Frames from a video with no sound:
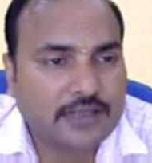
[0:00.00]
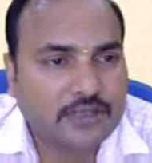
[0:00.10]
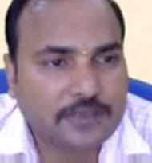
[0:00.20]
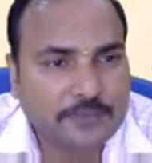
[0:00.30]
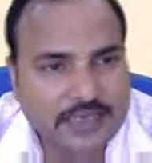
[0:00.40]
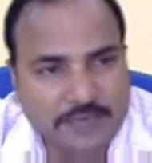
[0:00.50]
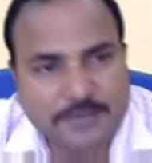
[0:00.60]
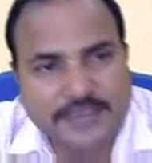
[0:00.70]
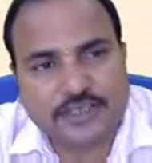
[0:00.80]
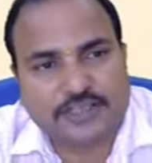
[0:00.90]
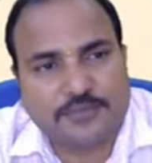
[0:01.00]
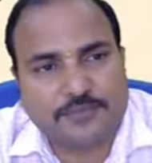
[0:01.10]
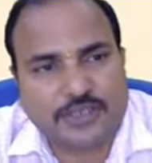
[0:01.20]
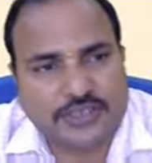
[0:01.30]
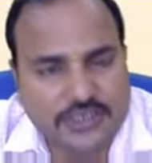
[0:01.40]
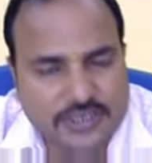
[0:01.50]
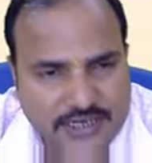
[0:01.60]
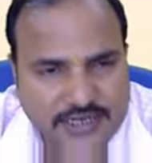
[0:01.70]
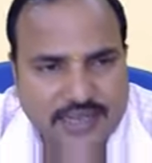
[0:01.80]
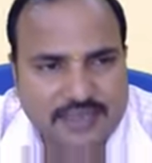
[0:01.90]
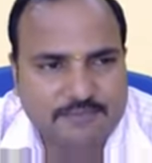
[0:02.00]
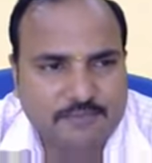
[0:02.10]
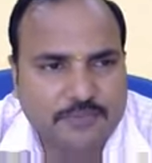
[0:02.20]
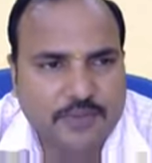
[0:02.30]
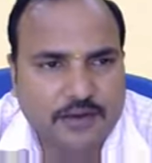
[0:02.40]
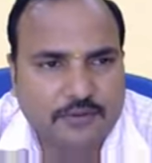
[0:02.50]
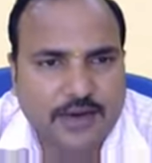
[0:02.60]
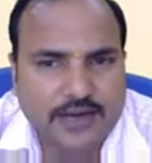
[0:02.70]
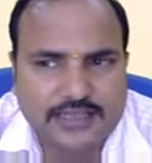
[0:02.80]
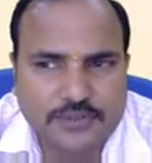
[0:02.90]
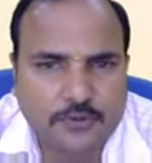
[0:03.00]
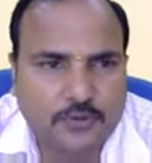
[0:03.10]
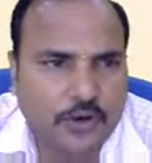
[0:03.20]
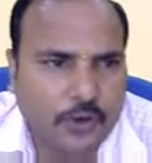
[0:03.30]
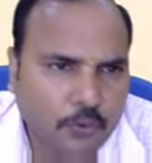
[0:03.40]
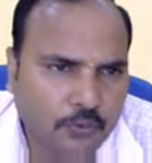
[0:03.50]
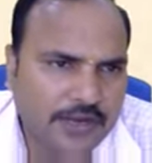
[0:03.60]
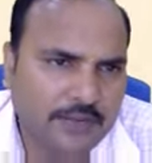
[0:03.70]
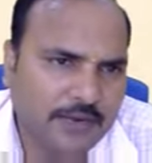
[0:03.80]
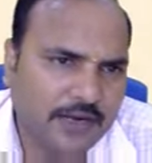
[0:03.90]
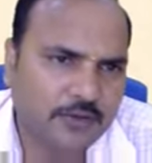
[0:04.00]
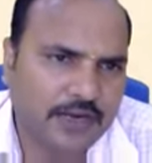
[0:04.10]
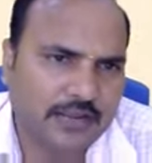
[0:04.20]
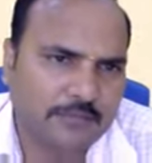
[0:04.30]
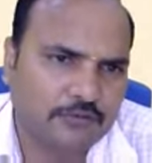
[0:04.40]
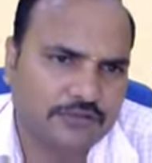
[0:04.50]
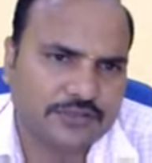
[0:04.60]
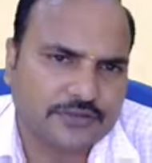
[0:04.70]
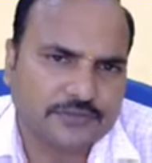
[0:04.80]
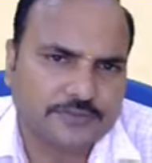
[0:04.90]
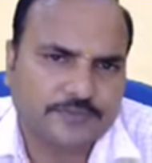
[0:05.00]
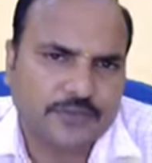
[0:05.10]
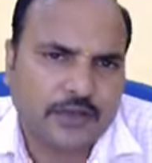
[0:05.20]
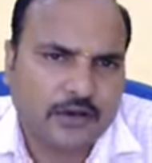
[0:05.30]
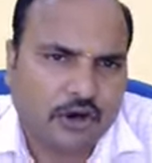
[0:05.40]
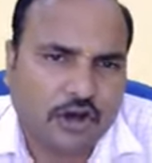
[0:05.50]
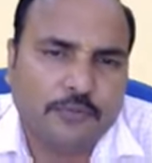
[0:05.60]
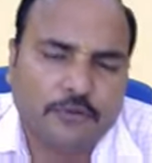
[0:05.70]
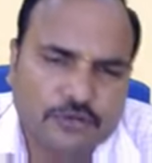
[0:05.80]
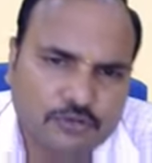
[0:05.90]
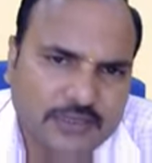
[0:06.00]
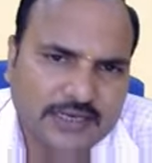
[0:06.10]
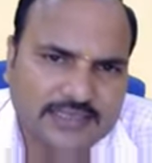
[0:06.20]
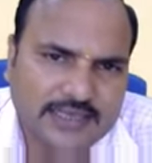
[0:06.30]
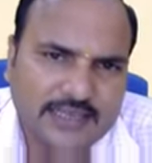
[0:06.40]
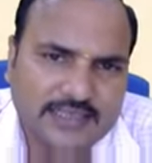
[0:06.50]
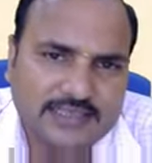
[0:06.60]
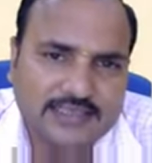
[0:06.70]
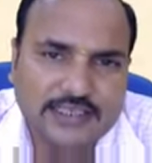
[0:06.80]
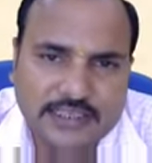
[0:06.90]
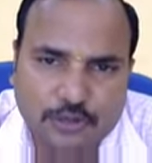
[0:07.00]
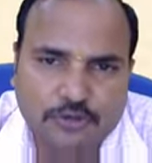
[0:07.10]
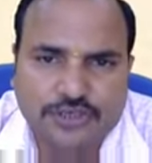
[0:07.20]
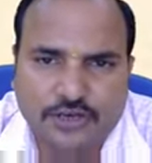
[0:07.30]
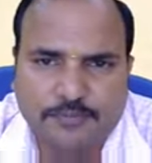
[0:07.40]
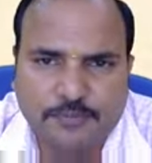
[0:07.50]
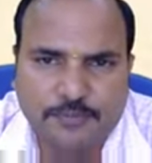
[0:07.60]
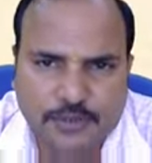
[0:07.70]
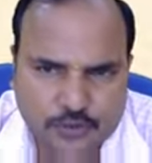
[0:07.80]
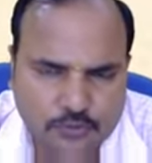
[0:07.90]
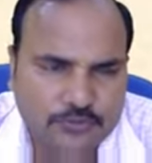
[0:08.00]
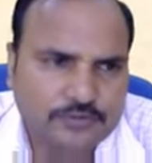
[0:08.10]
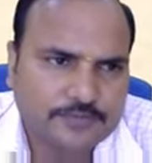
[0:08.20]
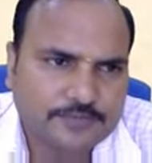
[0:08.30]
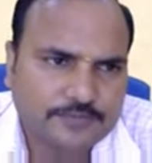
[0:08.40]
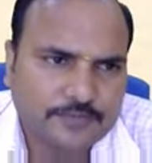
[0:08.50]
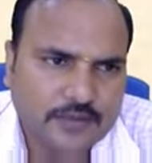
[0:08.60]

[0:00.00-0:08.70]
there are some key features of the just-in-time. One is your low inventory levels. Almost we can say this is a zero stock store.